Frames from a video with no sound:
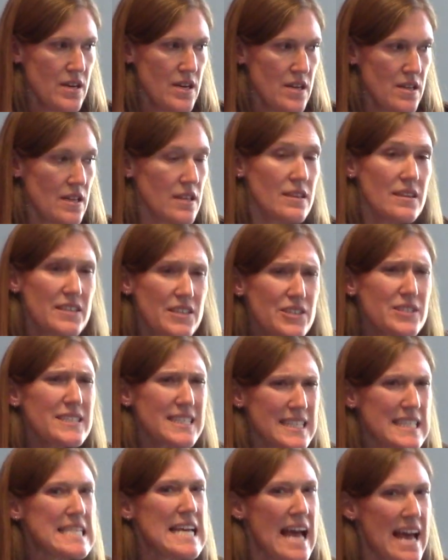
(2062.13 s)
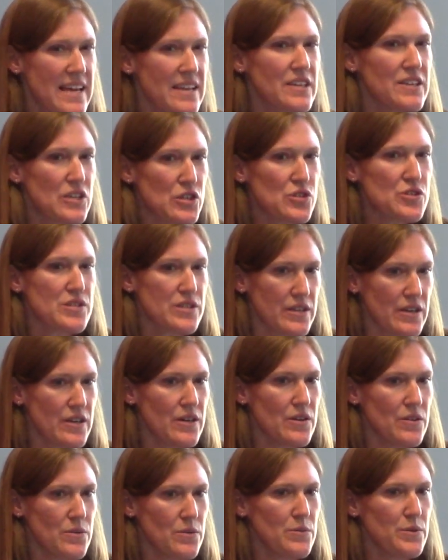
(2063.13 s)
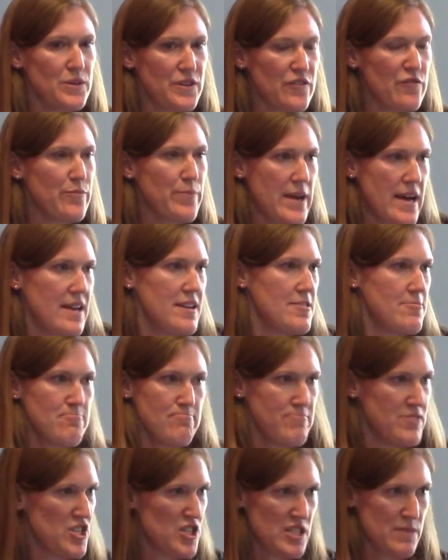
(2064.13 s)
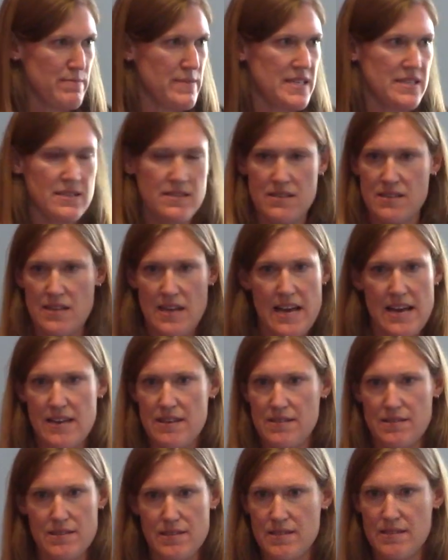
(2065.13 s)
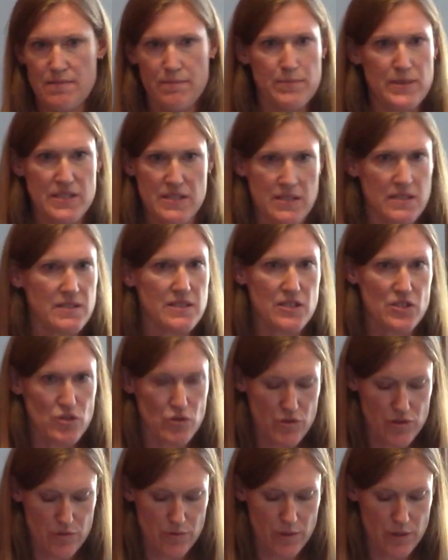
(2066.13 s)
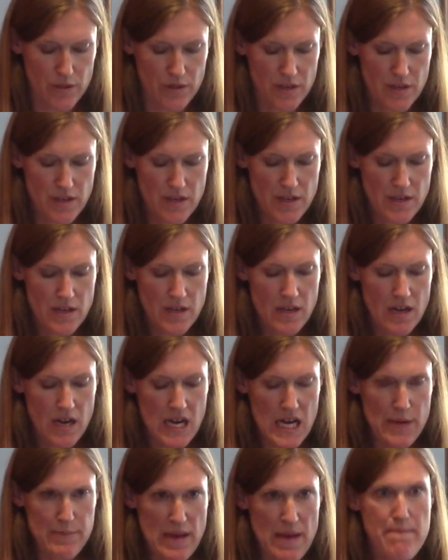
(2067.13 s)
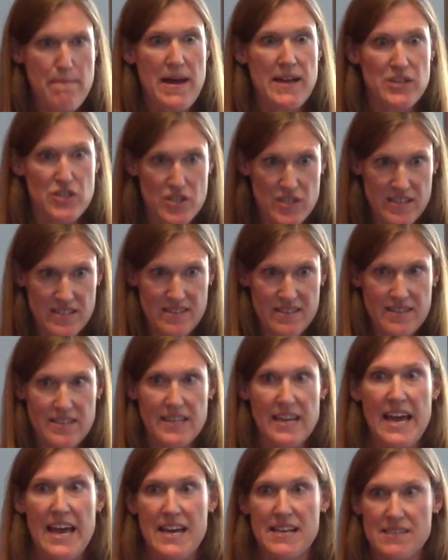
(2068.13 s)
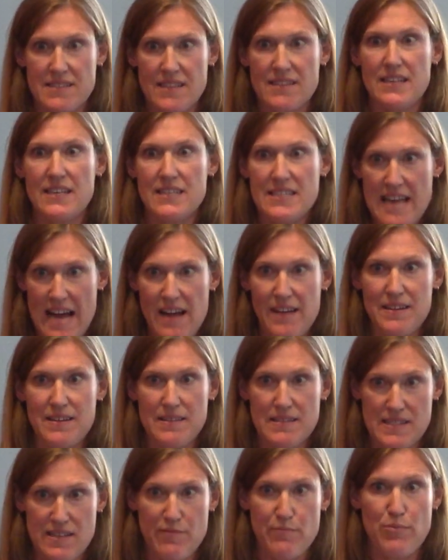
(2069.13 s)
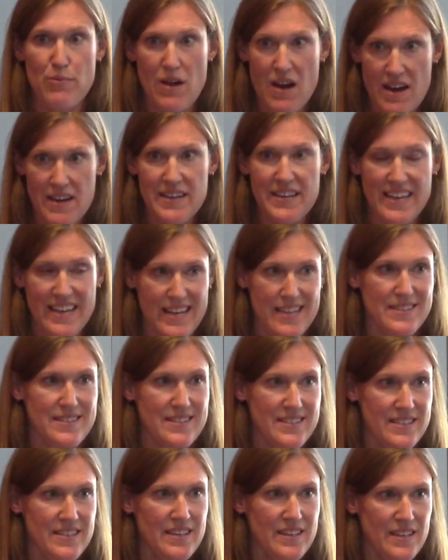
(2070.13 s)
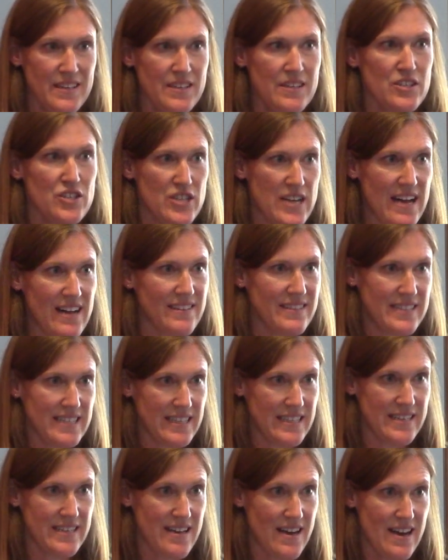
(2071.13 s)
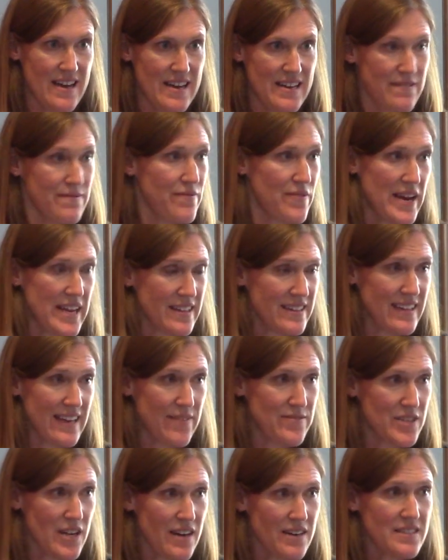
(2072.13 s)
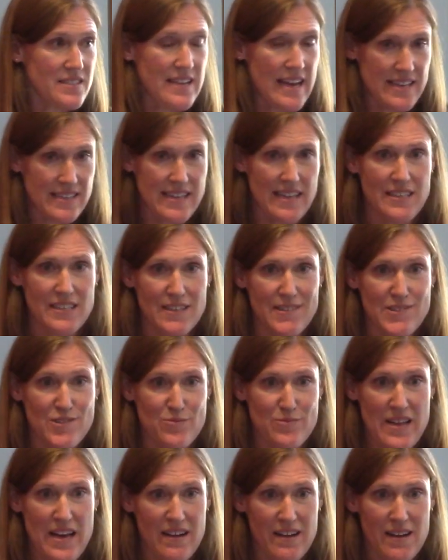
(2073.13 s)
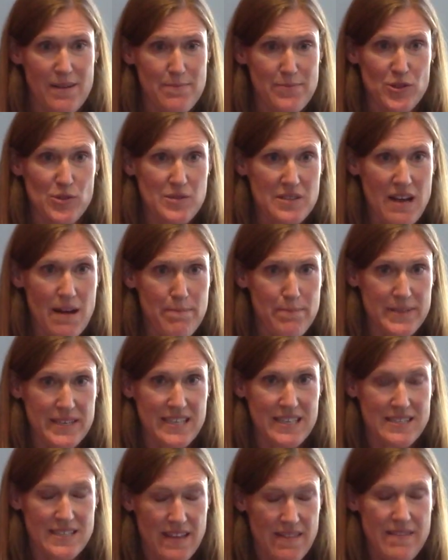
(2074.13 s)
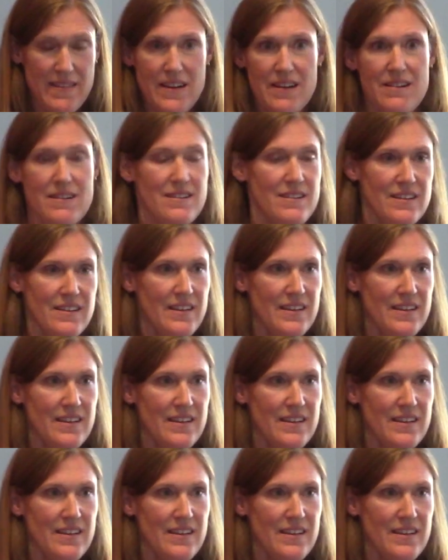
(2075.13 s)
that literally 10 years ago would have been dismissed as business as usual. I mentioned the case that the Italians have brought against Shell and Eni, and frankly, I've talked to executives from those companies, and they're